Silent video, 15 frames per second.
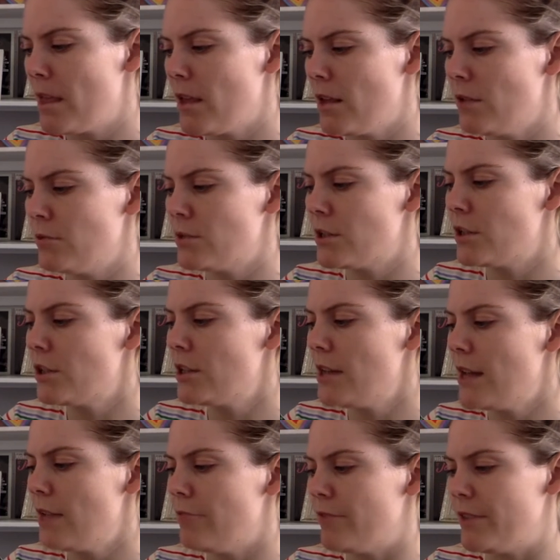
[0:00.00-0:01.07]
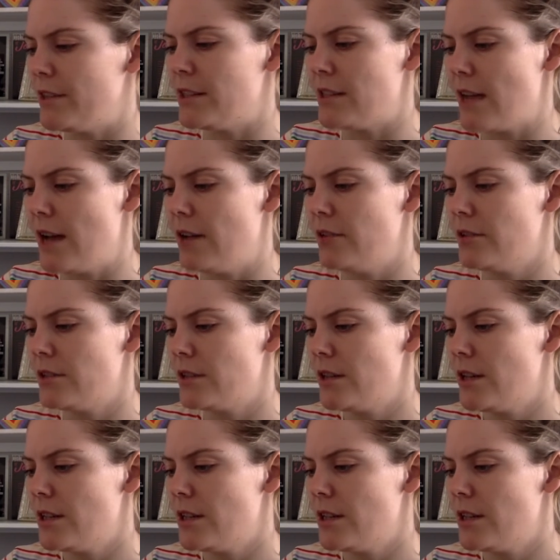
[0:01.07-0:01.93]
It was a good name for this house,